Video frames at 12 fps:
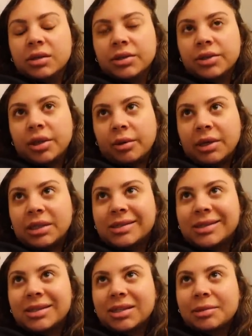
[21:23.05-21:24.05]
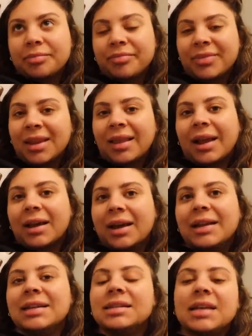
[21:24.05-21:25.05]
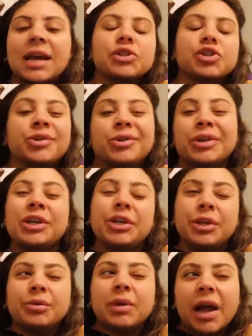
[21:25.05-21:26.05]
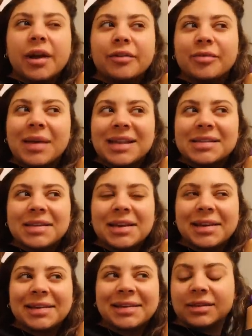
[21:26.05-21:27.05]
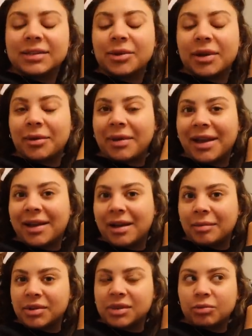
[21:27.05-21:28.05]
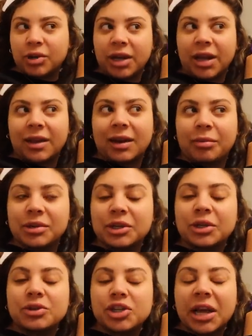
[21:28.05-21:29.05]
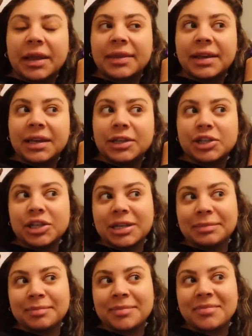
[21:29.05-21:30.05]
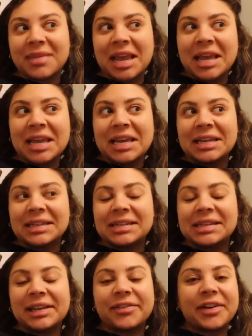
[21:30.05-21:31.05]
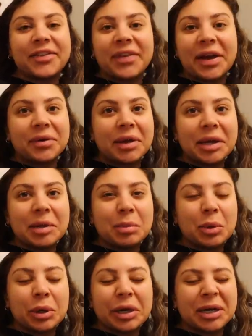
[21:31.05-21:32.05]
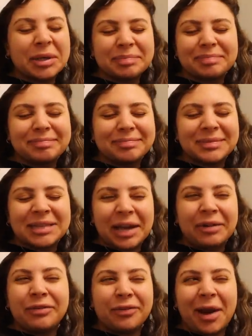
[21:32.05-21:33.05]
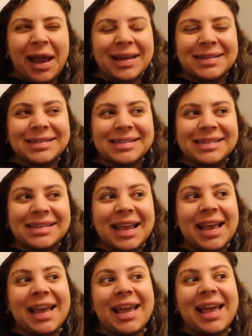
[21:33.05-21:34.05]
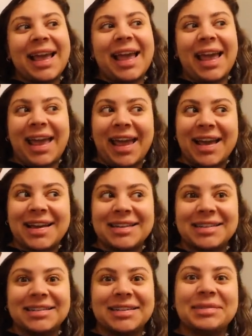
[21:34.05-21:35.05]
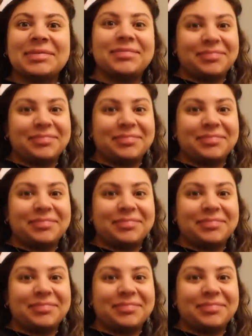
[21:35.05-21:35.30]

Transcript: So it's like an intentional cute kind of messy. So anyway, I got up this morning and I went to go check in the kitchen to see if I found any more dead friends. And